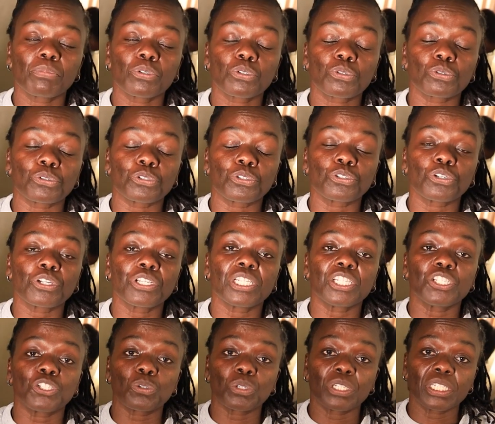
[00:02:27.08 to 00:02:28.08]
able to join
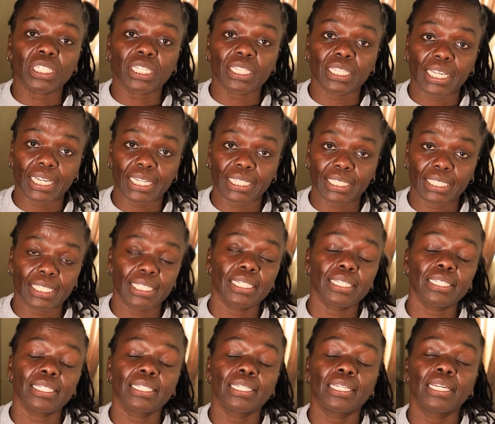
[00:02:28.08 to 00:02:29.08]
in
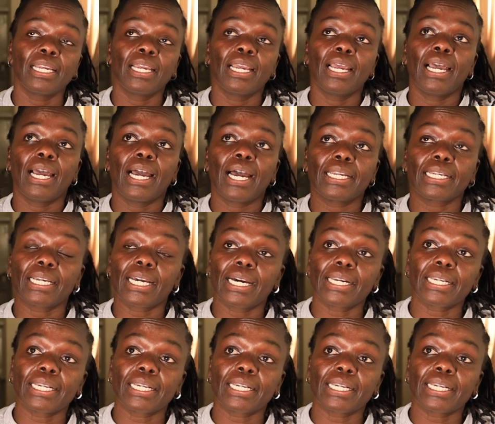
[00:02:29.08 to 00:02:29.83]
2013. And